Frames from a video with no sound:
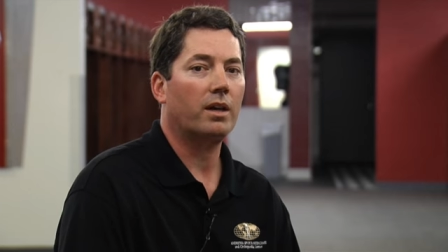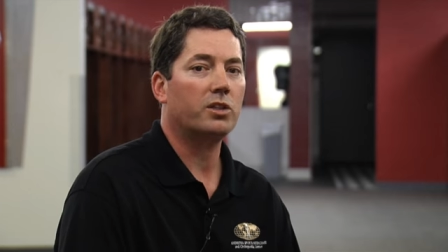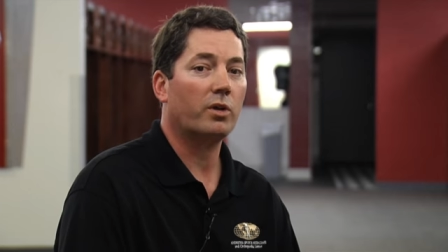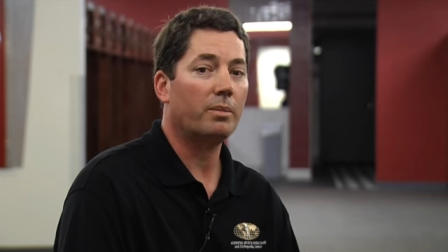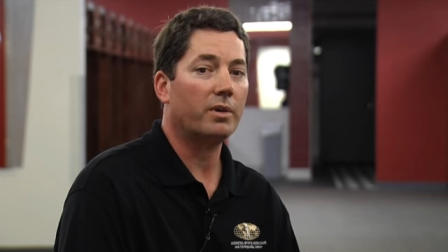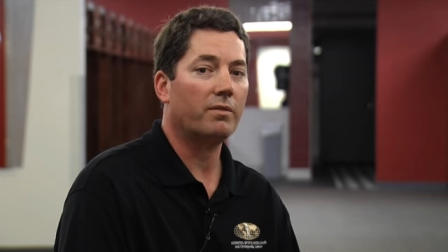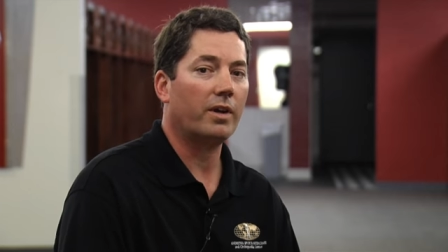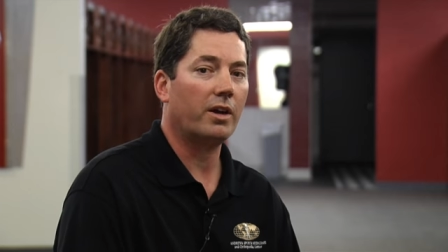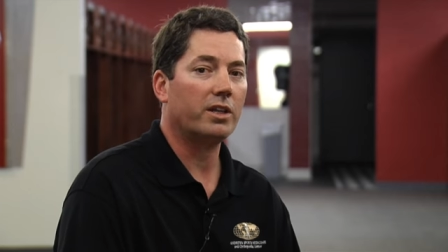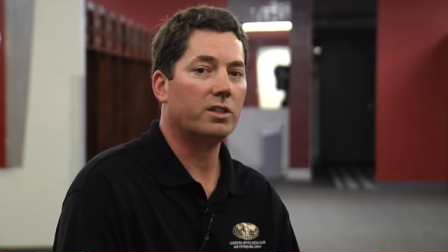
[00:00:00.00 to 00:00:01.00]
Treatment
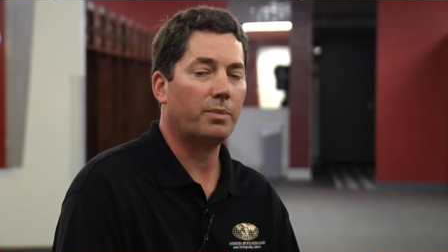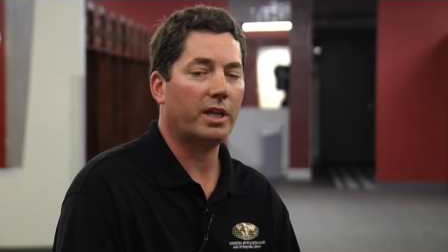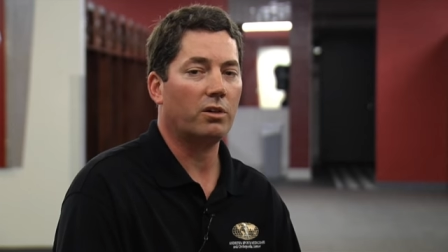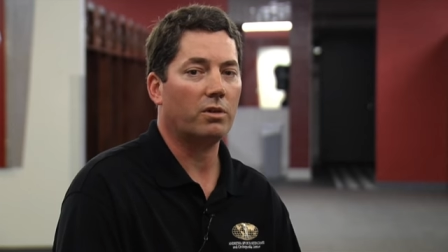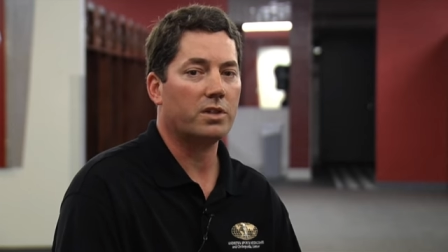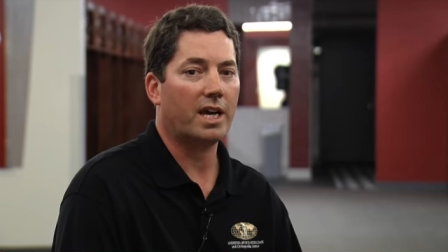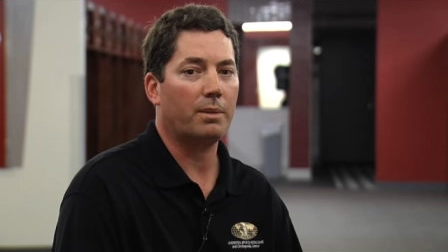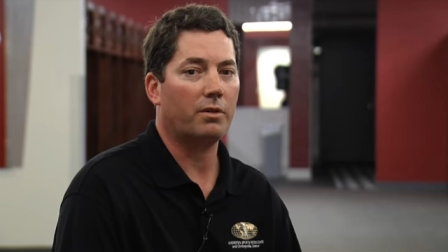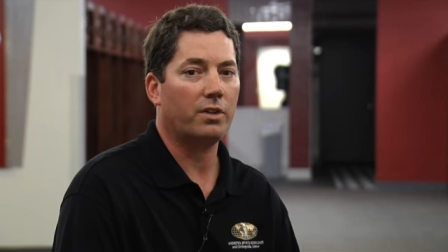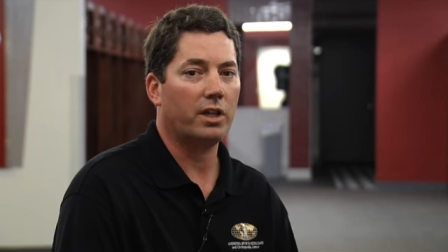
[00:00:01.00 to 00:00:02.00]
varies depending on the
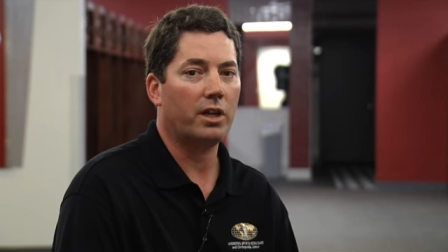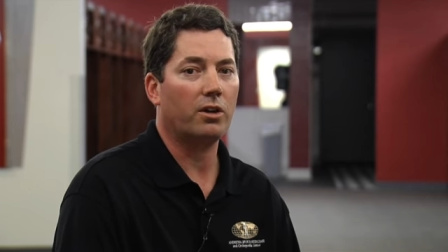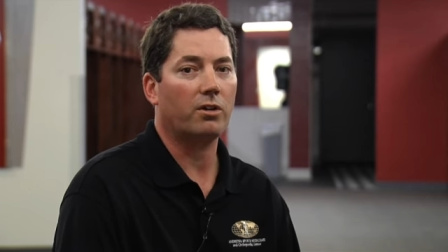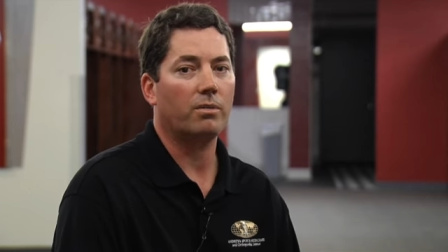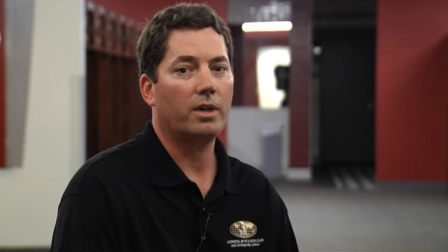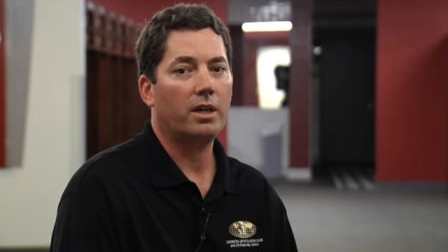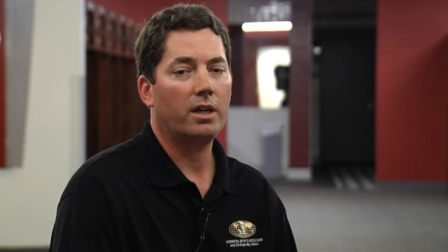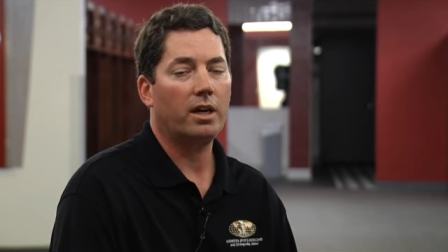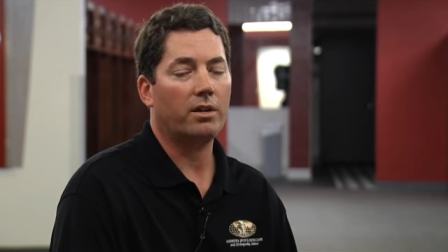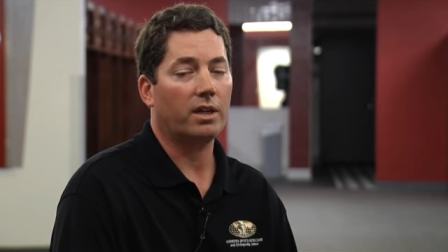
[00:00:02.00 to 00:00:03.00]
time of the year,
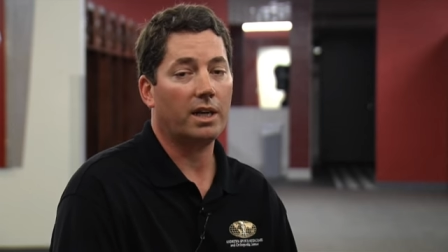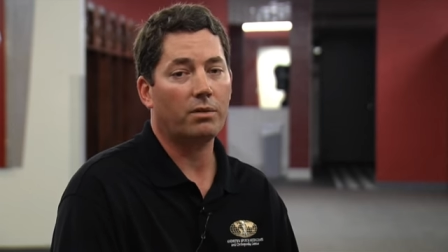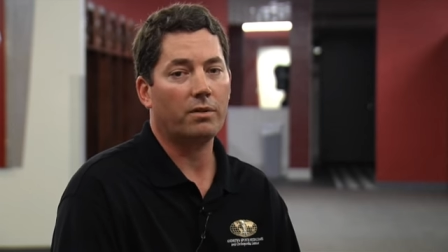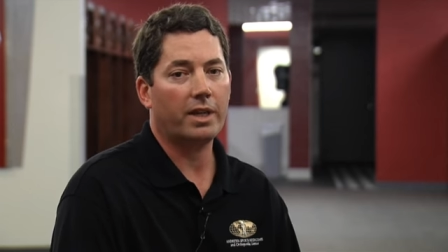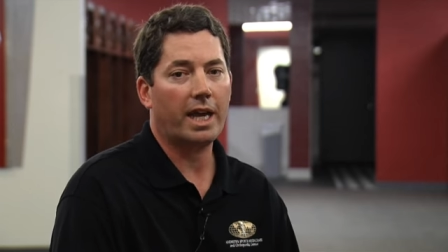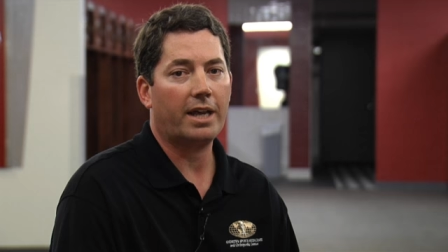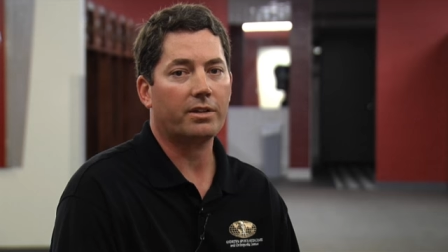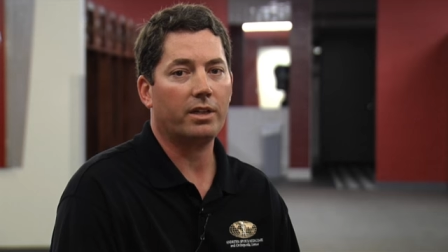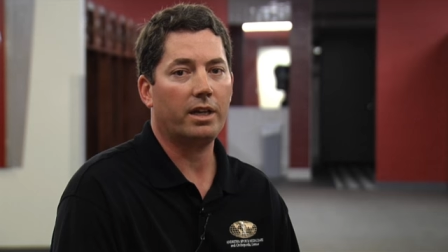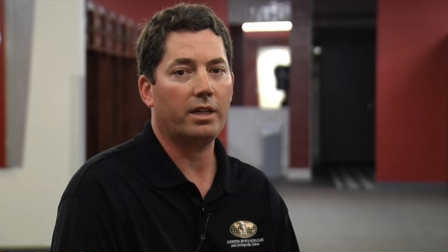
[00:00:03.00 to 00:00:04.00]
the level of the
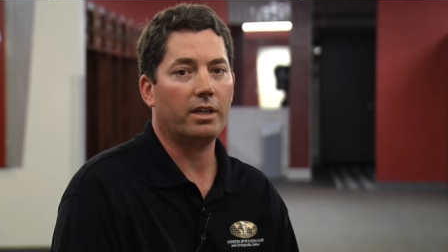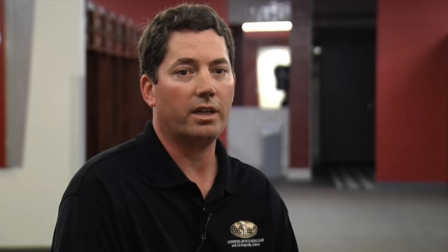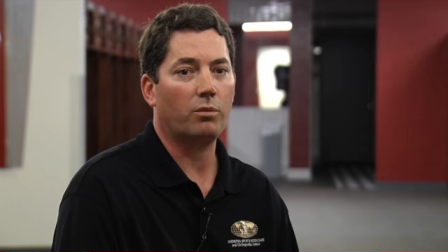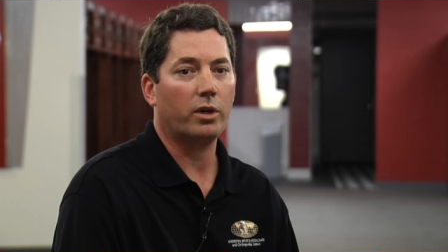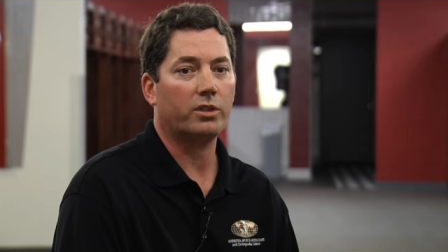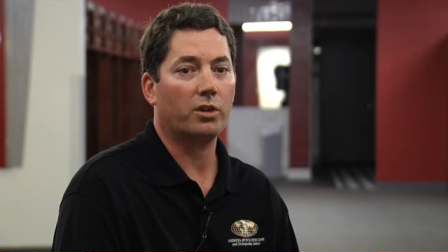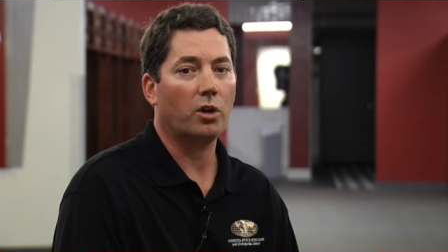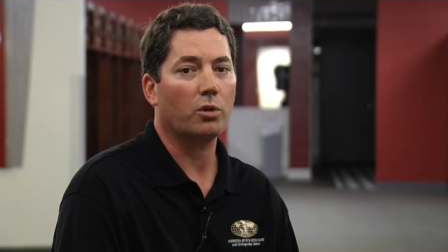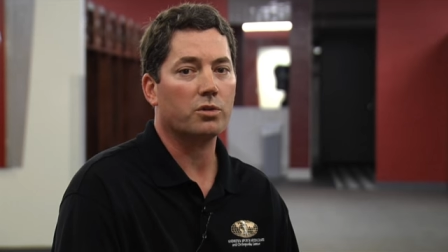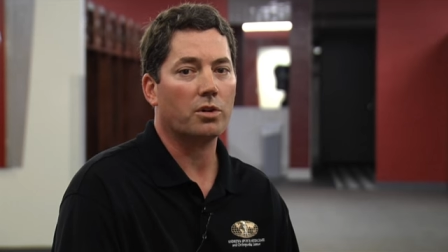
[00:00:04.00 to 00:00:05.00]
athlete, and what their
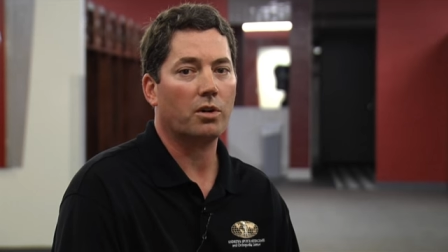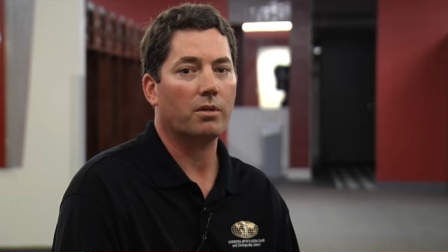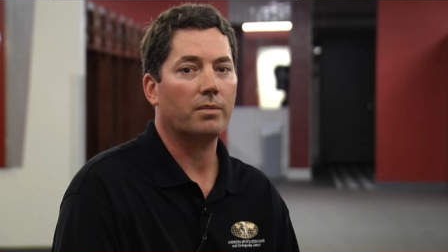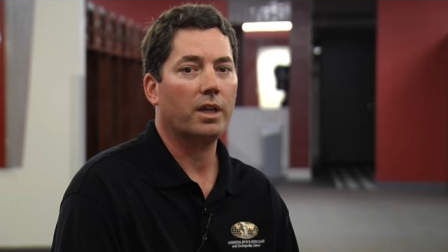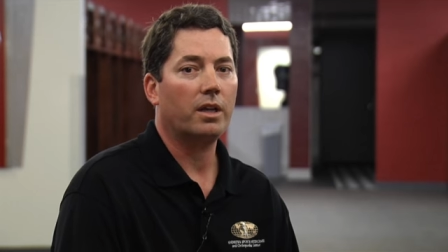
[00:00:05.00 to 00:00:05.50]
goals are.